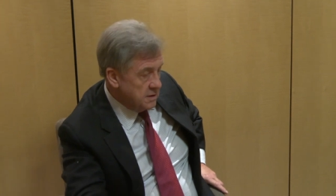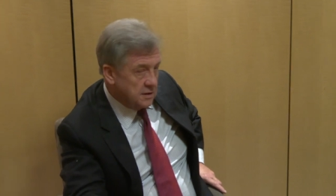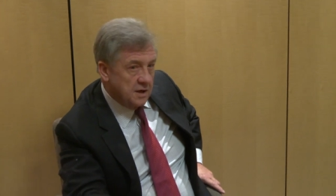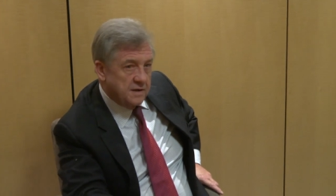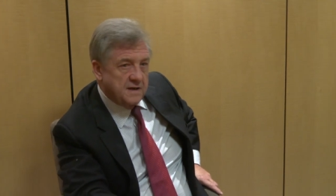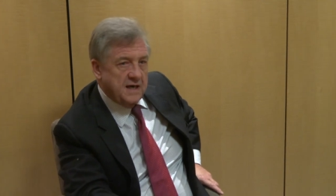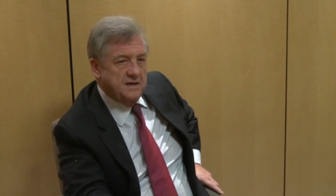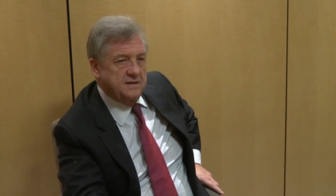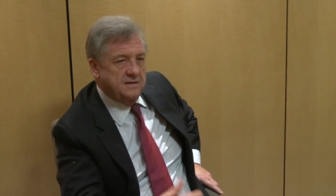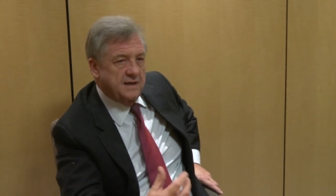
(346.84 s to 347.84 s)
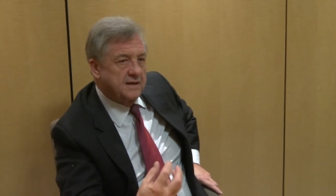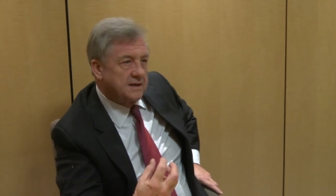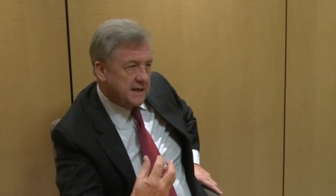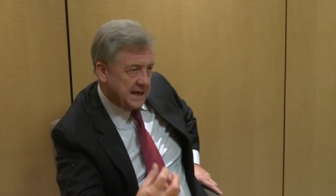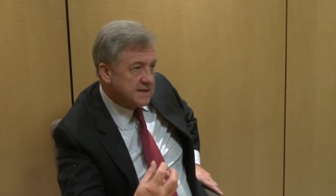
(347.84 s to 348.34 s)
You know, and that is like
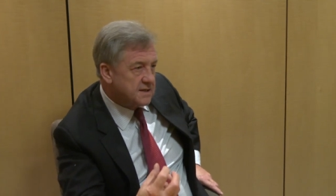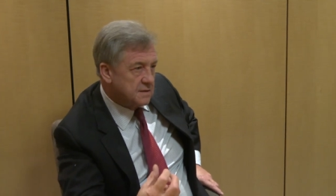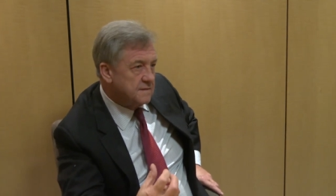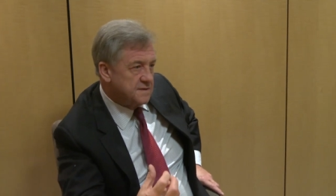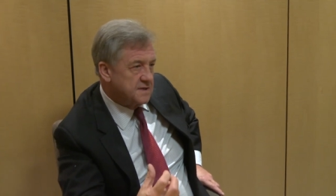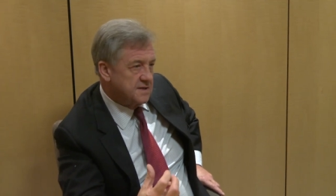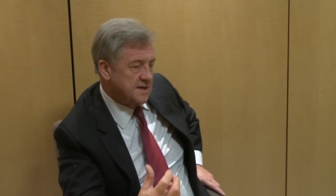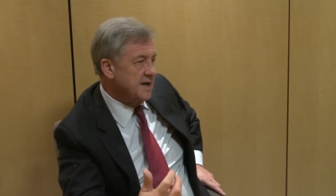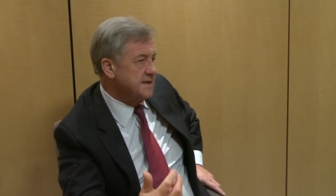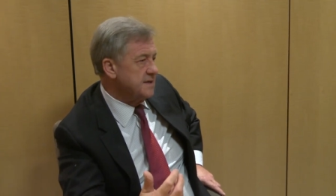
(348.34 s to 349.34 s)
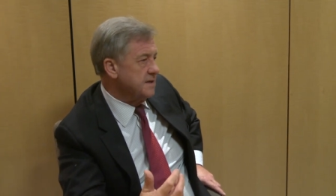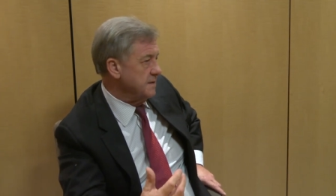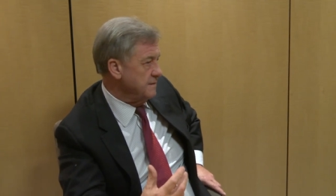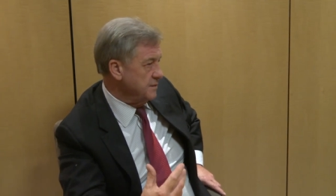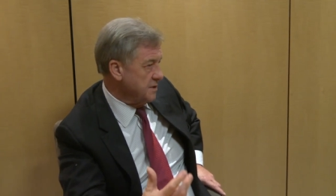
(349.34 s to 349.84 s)
a cancer of
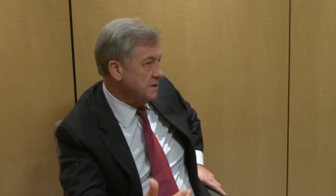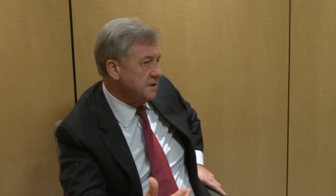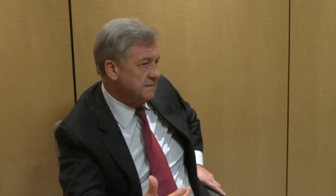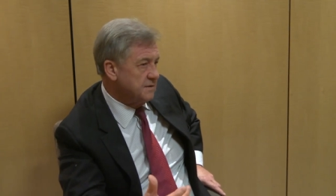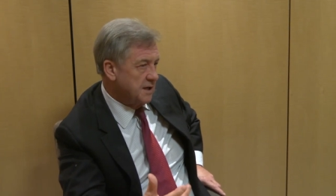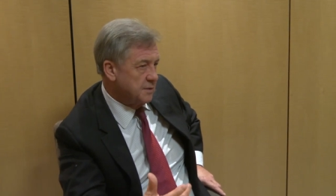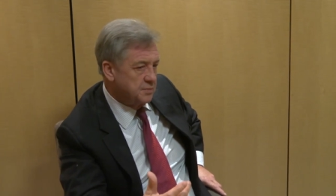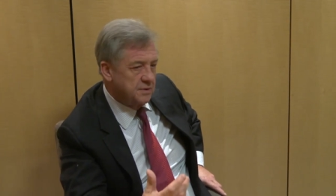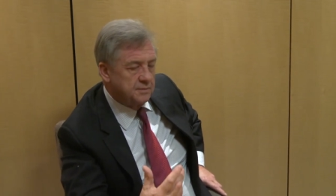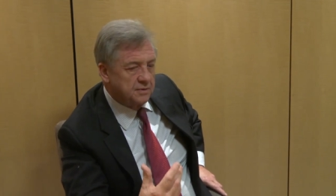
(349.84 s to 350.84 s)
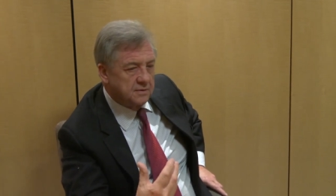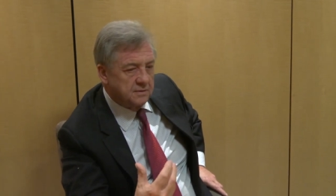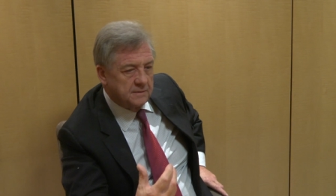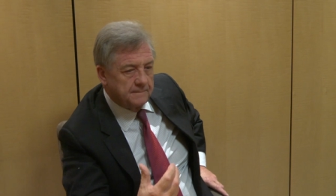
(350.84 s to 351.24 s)
society if you don't give young people